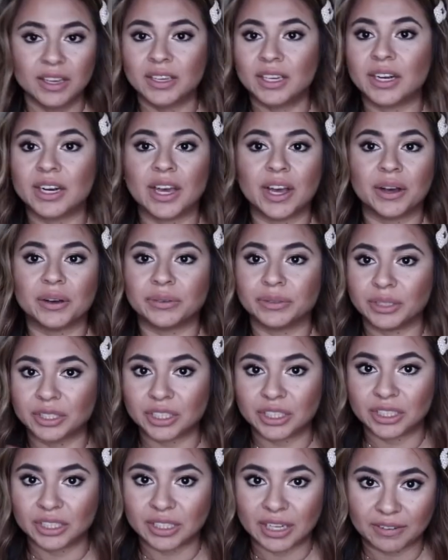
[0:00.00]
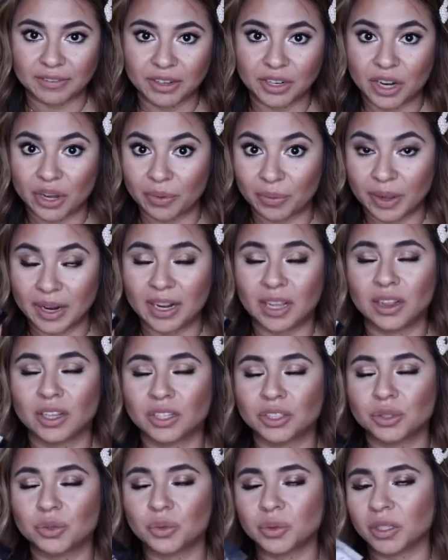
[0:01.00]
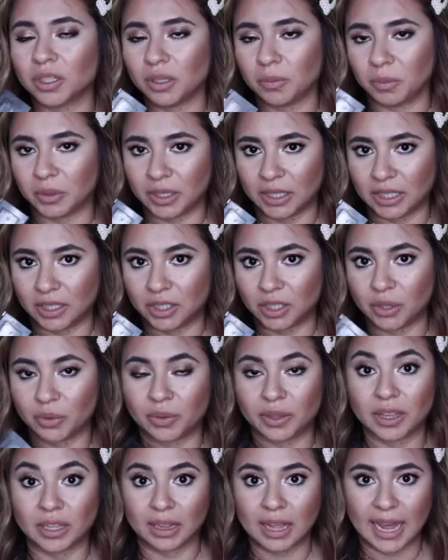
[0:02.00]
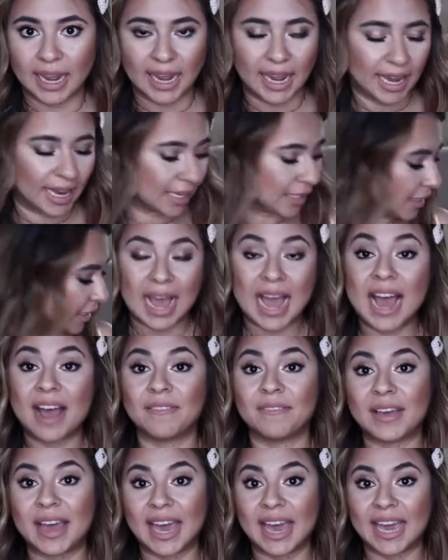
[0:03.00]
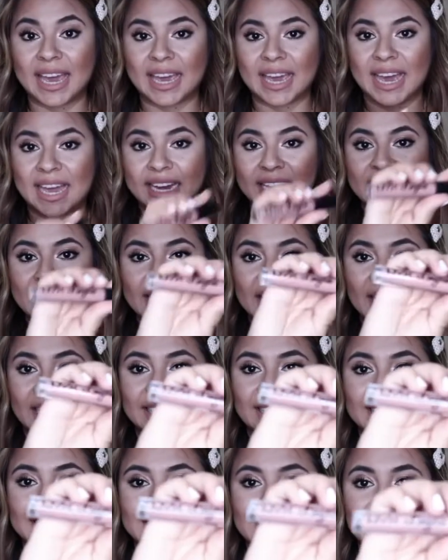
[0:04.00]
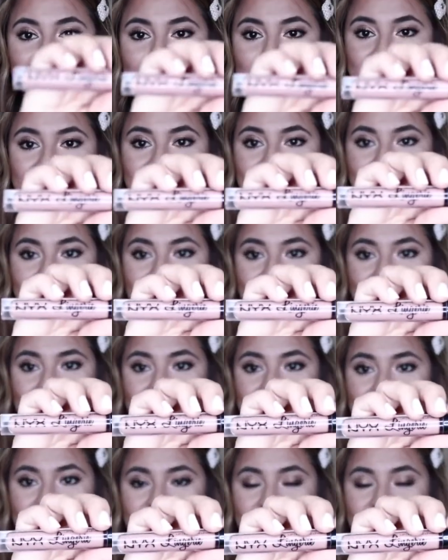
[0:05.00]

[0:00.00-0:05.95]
you know, you just never know, but it looks really pretty too with the light hand. I have a NYX lipstick,